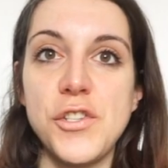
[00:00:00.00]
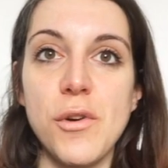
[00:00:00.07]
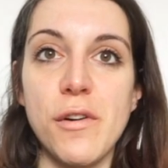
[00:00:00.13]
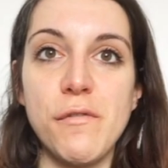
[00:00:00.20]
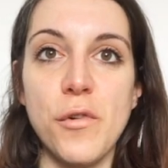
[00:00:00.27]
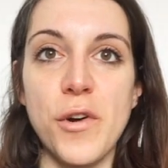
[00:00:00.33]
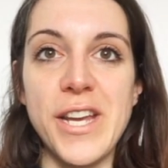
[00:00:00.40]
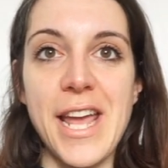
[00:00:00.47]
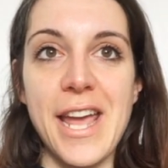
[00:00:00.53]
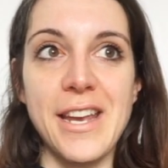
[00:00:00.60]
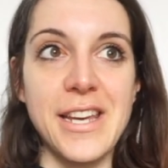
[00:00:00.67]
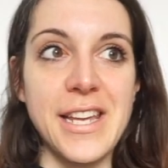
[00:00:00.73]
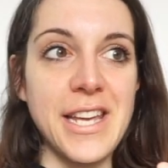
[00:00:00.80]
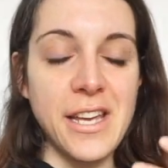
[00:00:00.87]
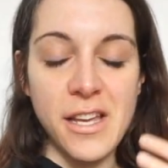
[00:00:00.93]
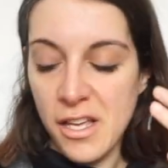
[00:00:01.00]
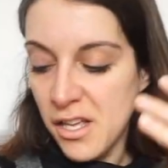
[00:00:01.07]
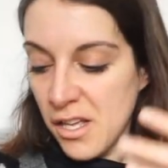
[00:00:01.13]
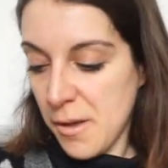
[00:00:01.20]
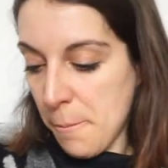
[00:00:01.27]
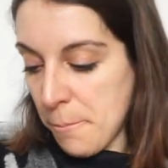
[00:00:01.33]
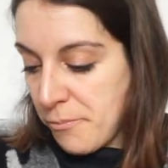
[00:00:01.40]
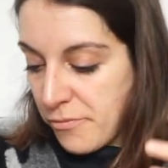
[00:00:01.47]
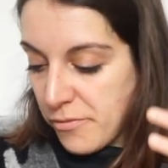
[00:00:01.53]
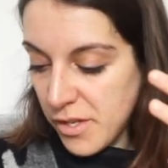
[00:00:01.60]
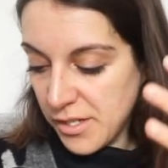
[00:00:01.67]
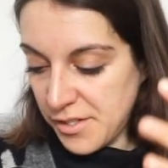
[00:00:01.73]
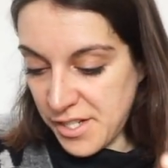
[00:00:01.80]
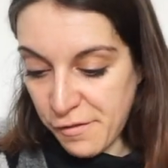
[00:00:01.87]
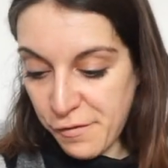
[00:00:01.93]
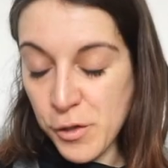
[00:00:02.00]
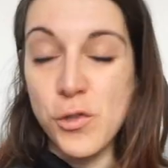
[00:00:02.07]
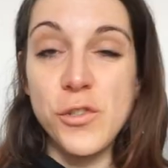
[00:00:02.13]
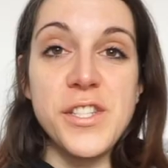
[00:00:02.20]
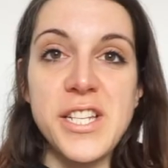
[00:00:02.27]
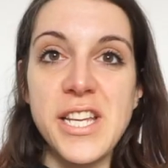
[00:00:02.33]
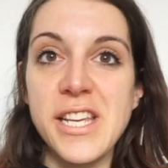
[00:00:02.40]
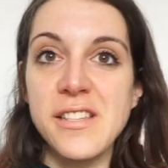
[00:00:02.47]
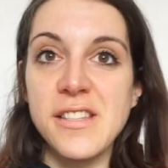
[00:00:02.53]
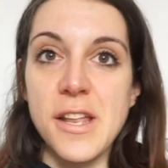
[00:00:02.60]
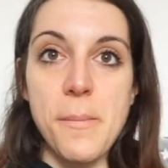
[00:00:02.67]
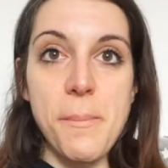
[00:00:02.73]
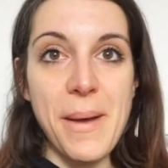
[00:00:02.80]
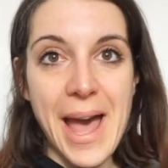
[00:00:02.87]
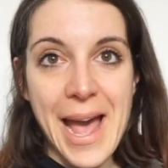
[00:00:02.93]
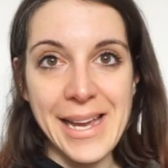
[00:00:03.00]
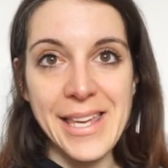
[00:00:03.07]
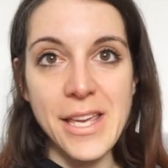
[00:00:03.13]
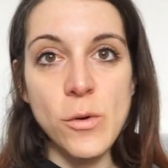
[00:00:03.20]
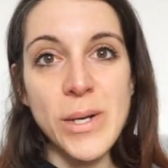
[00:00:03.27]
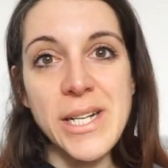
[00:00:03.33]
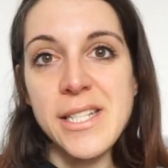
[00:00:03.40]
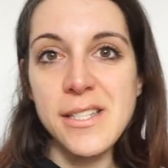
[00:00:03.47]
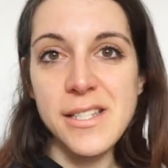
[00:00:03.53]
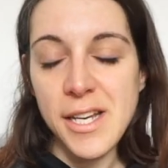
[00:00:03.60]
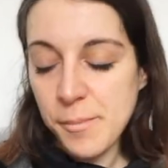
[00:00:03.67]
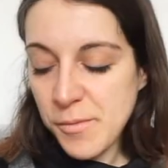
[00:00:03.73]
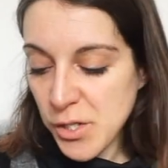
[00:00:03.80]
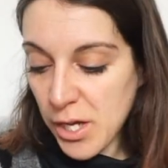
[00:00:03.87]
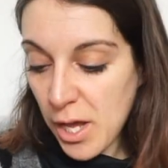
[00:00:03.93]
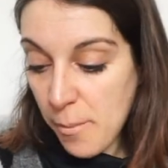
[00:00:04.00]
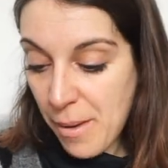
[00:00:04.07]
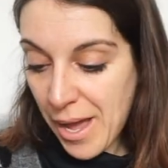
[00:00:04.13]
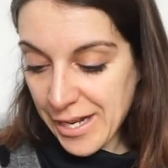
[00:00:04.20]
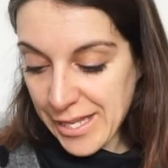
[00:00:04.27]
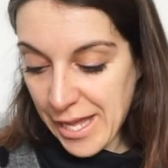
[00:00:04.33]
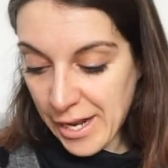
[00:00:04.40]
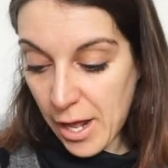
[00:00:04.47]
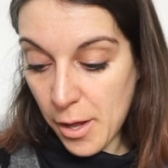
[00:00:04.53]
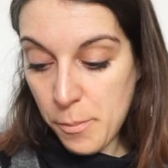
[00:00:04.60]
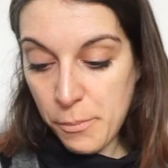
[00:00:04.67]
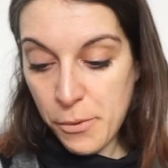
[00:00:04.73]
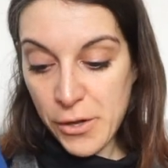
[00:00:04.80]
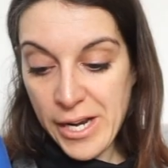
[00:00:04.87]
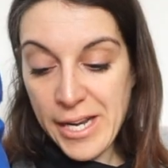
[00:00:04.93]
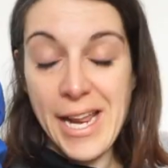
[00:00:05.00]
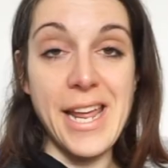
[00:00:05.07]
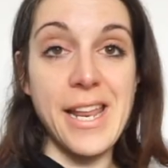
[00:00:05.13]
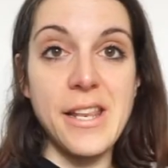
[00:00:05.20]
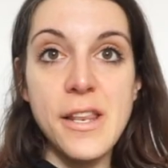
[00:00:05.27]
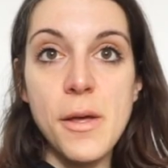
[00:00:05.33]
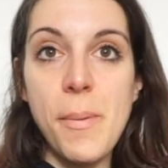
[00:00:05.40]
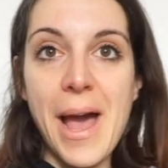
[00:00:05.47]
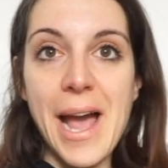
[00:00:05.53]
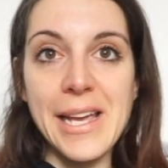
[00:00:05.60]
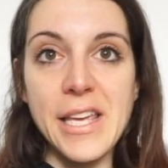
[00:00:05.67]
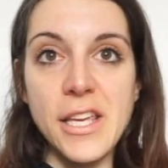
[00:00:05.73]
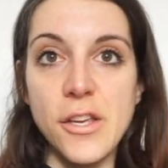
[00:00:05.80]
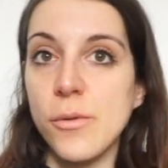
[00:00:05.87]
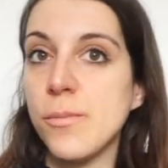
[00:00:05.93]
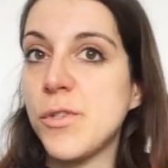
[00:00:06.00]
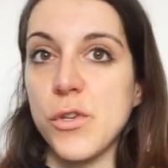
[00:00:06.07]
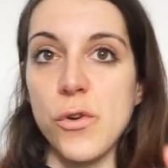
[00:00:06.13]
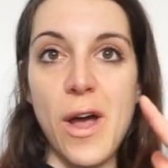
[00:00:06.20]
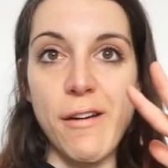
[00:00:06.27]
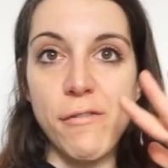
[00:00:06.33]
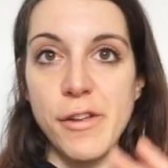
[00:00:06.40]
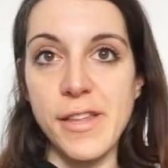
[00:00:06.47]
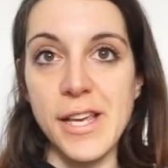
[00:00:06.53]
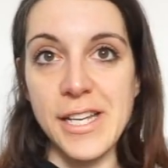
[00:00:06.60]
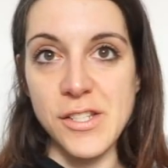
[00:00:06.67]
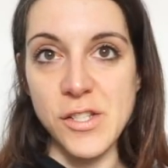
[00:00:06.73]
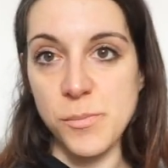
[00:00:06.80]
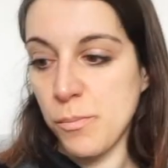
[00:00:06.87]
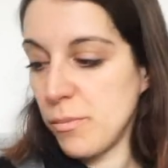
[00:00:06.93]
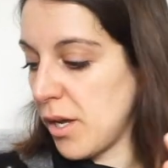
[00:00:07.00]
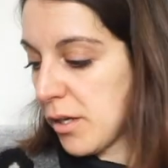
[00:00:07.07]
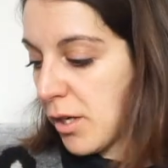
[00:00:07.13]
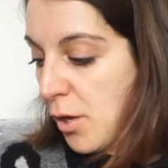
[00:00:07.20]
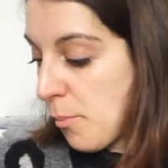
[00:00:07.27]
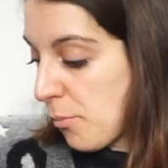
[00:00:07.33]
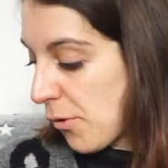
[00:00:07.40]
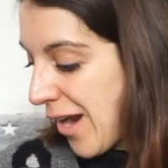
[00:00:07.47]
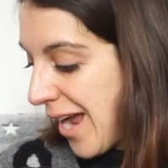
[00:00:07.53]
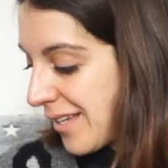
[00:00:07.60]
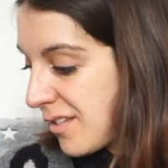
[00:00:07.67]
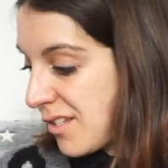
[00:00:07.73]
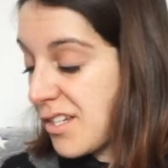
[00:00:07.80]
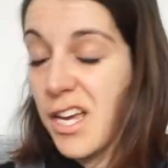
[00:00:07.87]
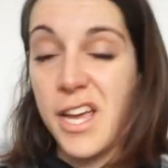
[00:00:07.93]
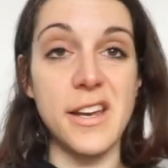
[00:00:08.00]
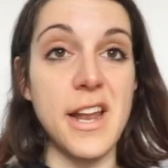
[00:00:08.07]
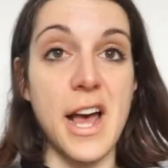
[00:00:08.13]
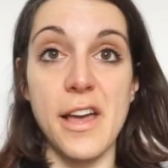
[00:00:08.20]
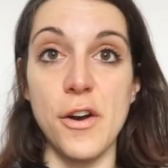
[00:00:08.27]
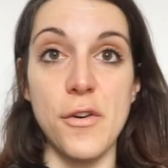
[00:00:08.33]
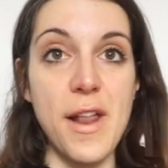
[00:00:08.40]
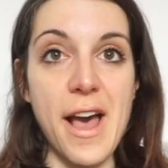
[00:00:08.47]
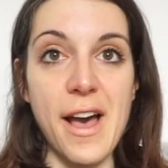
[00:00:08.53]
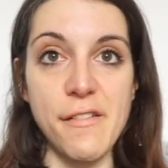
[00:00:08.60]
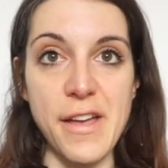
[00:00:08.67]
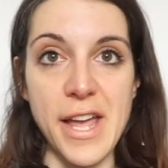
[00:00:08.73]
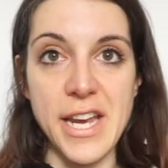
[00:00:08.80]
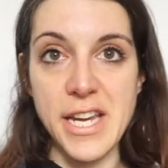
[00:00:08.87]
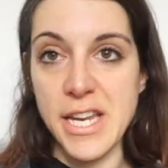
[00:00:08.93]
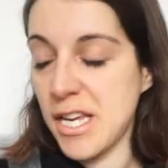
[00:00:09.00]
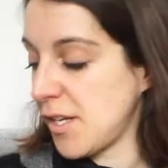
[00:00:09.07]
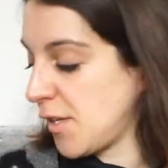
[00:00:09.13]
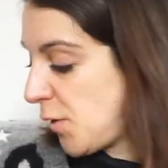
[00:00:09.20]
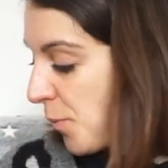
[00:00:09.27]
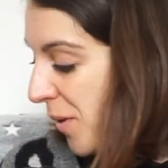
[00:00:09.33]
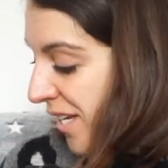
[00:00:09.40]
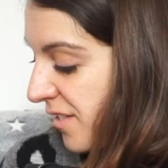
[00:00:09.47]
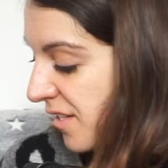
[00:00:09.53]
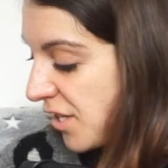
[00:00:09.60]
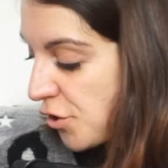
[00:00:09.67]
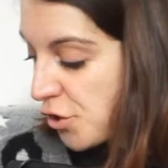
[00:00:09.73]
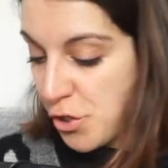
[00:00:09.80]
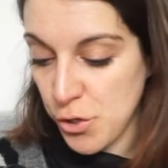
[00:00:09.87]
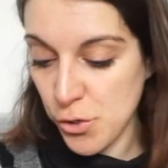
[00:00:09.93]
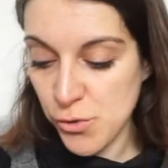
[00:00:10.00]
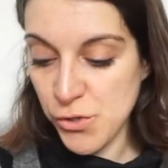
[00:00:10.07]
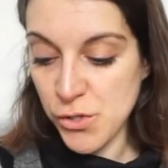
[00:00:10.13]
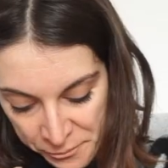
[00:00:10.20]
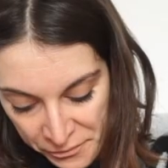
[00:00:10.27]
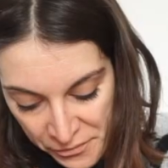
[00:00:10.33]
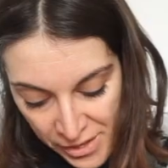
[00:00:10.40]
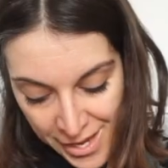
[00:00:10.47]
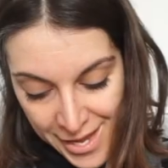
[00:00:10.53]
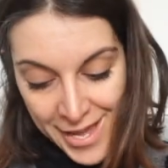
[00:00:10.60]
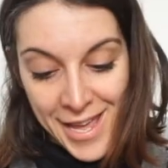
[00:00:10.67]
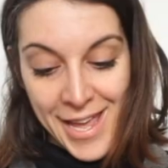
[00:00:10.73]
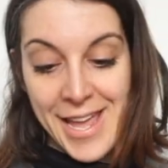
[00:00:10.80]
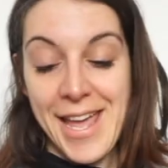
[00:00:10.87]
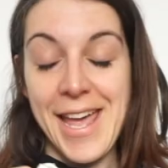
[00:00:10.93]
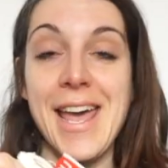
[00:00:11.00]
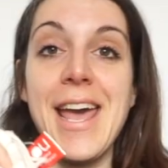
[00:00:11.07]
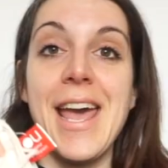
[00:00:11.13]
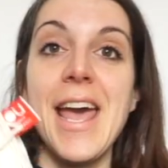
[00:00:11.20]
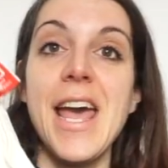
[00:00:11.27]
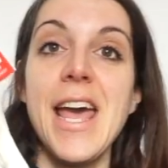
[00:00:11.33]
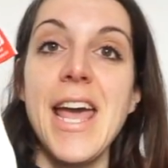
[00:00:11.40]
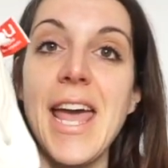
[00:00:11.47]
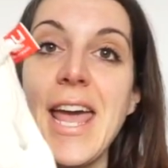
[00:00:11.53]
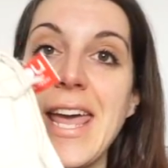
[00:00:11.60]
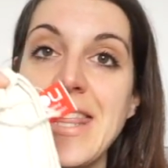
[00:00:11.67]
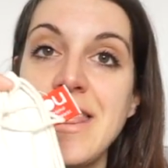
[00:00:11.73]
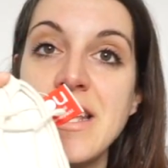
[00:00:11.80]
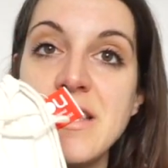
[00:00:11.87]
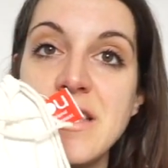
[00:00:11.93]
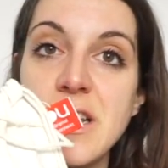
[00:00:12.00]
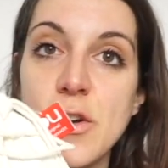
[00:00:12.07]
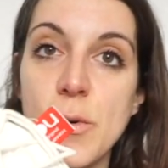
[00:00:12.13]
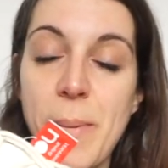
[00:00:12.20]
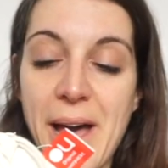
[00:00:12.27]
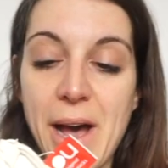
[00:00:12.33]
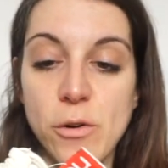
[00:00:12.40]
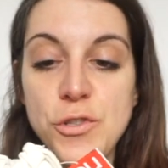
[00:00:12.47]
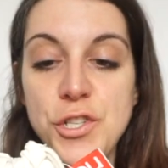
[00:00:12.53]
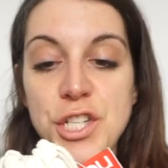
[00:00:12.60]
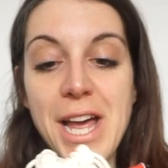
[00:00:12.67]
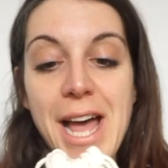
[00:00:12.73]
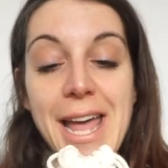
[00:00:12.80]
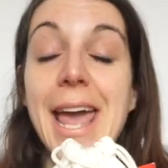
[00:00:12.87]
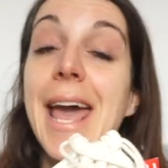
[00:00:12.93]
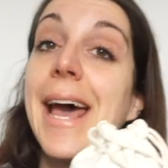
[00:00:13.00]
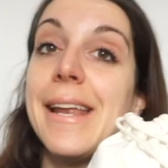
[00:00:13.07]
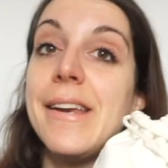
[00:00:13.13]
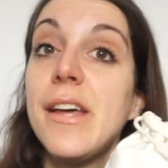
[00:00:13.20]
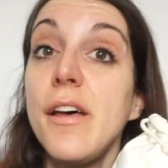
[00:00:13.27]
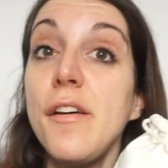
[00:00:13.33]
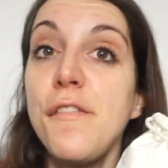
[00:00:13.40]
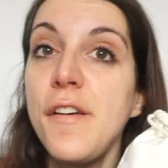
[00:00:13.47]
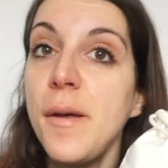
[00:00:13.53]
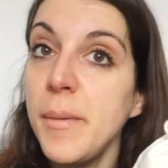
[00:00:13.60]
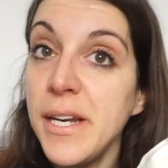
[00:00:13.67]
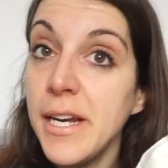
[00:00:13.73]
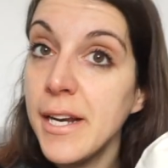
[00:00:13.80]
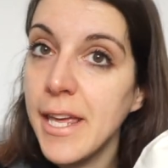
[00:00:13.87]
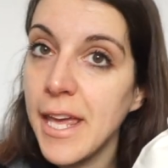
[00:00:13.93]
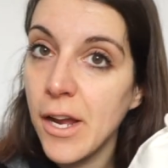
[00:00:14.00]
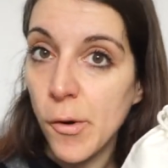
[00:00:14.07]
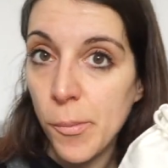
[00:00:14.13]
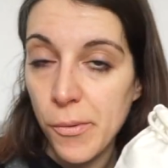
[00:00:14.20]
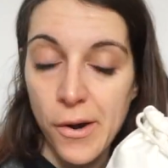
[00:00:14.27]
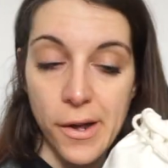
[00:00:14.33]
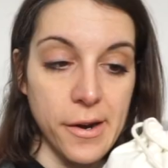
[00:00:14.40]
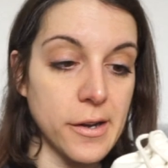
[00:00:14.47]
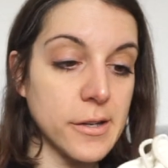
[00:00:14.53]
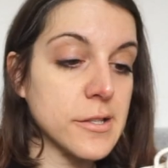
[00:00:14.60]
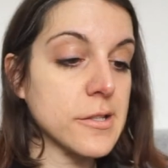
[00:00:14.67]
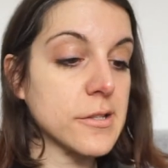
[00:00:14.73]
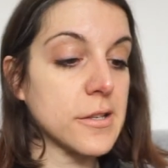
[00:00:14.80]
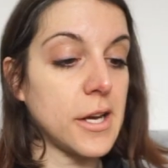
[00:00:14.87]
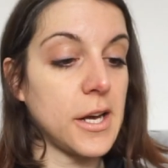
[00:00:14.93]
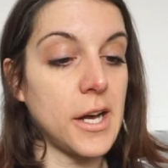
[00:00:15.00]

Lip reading: to avoid any difficulties in packing when it's time to come back, like I put it in the packing cube so everything is compressed and I don't have any space issues. In this little pouch, I had feminine care products.